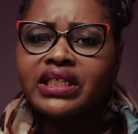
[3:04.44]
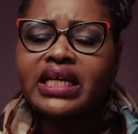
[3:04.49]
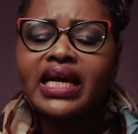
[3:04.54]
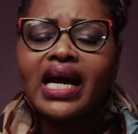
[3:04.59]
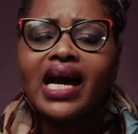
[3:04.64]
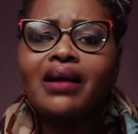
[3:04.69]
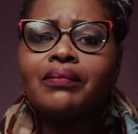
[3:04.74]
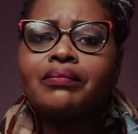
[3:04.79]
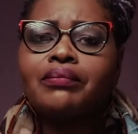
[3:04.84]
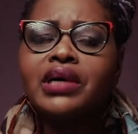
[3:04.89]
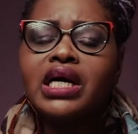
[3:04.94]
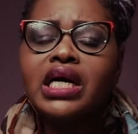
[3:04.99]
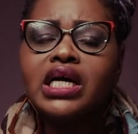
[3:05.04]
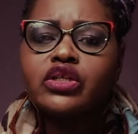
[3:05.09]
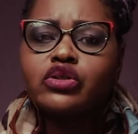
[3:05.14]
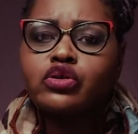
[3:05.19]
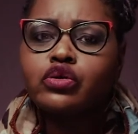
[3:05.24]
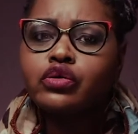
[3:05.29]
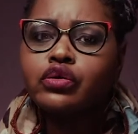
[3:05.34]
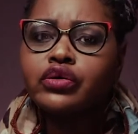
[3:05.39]

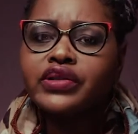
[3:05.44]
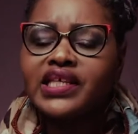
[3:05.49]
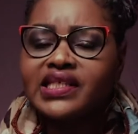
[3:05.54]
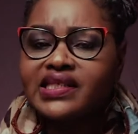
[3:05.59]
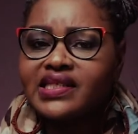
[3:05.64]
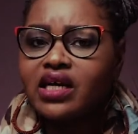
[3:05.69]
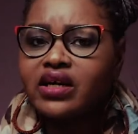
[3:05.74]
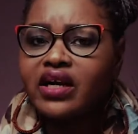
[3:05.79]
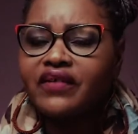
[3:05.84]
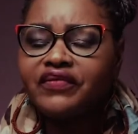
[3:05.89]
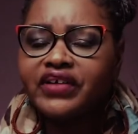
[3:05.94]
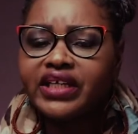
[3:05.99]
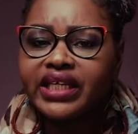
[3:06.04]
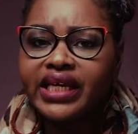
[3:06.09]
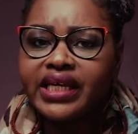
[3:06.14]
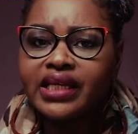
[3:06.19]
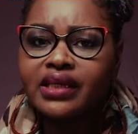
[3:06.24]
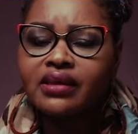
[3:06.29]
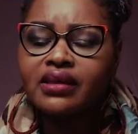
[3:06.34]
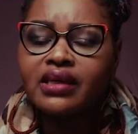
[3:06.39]
come to the South
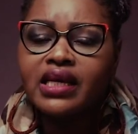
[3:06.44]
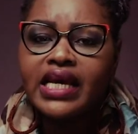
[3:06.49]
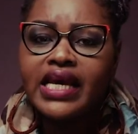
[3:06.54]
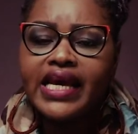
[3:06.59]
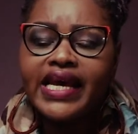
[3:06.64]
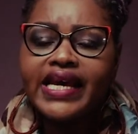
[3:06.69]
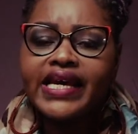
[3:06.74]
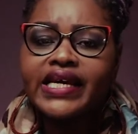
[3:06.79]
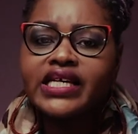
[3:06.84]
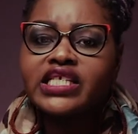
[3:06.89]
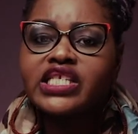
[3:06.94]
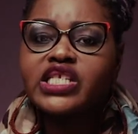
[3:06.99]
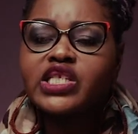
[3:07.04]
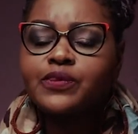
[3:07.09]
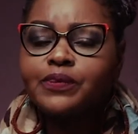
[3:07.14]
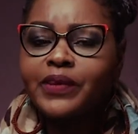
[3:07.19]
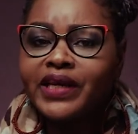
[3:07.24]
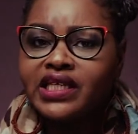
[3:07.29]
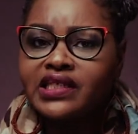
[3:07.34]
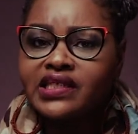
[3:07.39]
African
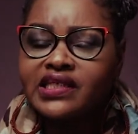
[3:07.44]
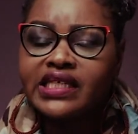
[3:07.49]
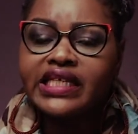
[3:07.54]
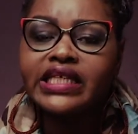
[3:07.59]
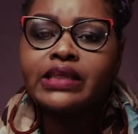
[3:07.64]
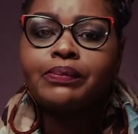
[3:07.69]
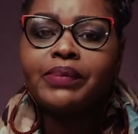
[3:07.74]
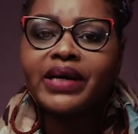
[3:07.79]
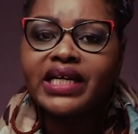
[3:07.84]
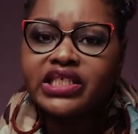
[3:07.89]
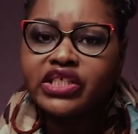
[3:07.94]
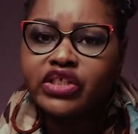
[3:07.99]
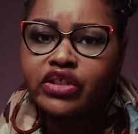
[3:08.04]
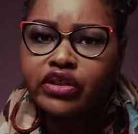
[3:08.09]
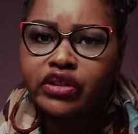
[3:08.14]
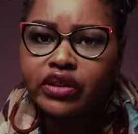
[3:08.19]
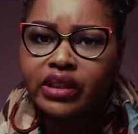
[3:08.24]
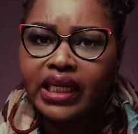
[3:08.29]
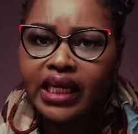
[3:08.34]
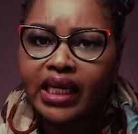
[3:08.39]
space in
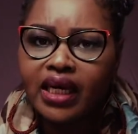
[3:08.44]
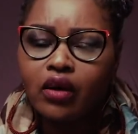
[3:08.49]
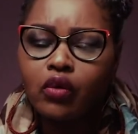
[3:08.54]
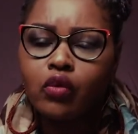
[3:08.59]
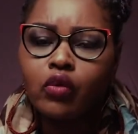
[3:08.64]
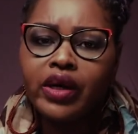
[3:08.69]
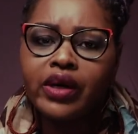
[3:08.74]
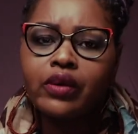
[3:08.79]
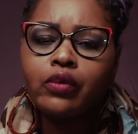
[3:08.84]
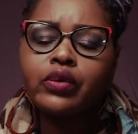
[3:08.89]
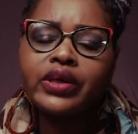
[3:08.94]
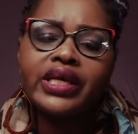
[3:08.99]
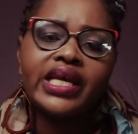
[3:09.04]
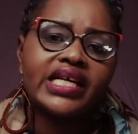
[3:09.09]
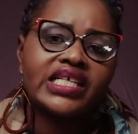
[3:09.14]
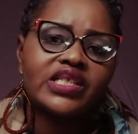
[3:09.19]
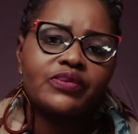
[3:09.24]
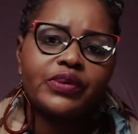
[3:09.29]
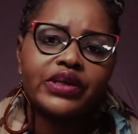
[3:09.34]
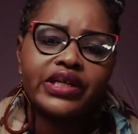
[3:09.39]
particular, where we
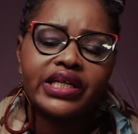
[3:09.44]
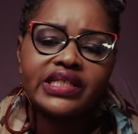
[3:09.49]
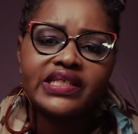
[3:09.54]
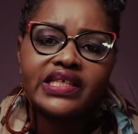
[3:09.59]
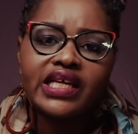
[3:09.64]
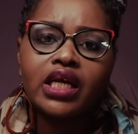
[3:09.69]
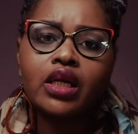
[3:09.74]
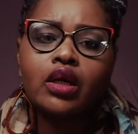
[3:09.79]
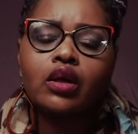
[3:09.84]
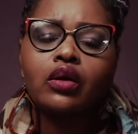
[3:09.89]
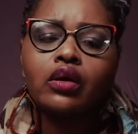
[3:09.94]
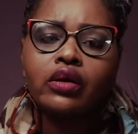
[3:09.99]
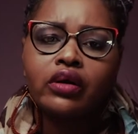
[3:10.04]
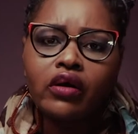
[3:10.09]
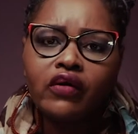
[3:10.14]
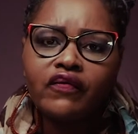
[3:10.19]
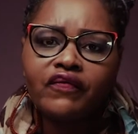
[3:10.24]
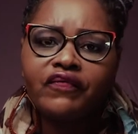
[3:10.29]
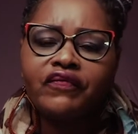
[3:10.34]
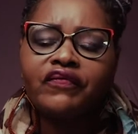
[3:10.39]
experience a lot
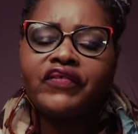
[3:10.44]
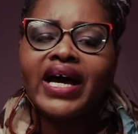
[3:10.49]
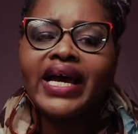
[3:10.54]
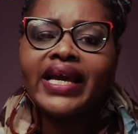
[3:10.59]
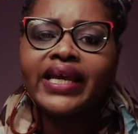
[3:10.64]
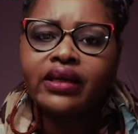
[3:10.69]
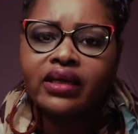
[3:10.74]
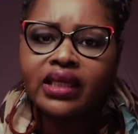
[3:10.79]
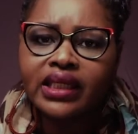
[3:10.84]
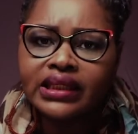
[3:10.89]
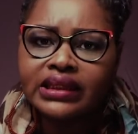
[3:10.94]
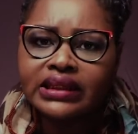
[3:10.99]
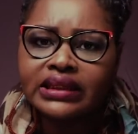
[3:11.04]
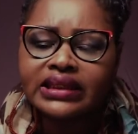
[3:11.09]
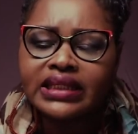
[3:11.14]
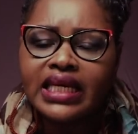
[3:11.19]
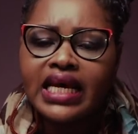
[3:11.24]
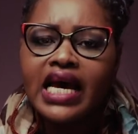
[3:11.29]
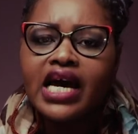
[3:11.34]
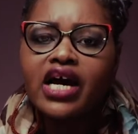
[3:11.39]
of
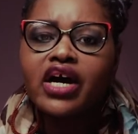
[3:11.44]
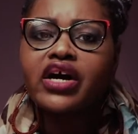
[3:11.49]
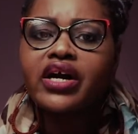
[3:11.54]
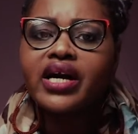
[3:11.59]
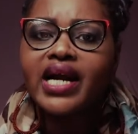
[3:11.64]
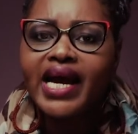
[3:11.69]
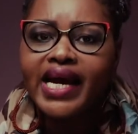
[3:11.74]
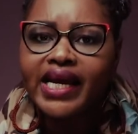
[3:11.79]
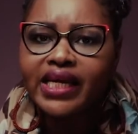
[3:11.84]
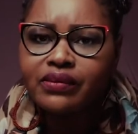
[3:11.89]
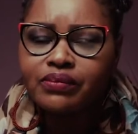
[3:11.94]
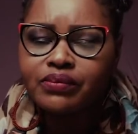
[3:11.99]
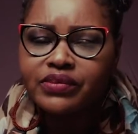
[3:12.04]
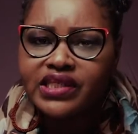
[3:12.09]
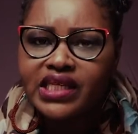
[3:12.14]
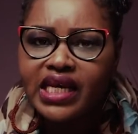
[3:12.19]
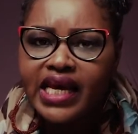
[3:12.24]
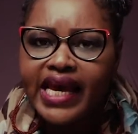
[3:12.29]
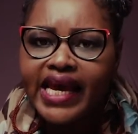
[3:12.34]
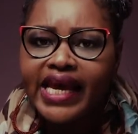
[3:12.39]
violent
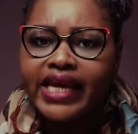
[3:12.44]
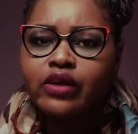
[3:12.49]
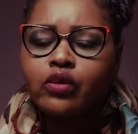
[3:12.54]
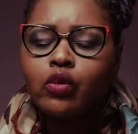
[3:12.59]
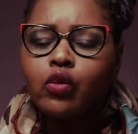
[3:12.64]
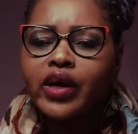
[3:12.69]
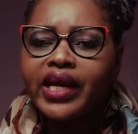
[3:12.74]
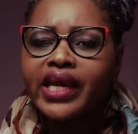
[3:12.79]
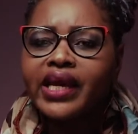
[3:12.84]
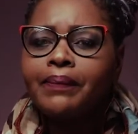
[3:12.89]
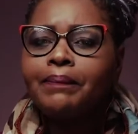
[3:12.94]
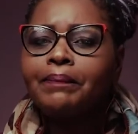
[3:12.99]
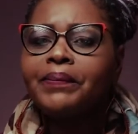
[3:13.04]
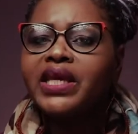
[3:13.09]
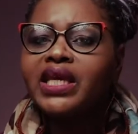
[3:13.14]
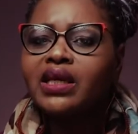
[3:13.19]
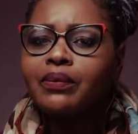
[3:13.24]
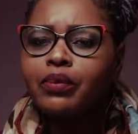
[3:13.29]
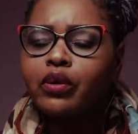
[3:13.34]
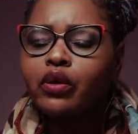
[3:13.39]
crimes and where
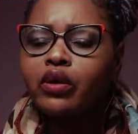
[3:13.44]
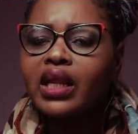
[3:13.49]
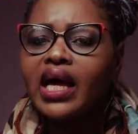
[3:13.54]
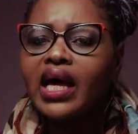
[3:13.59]
people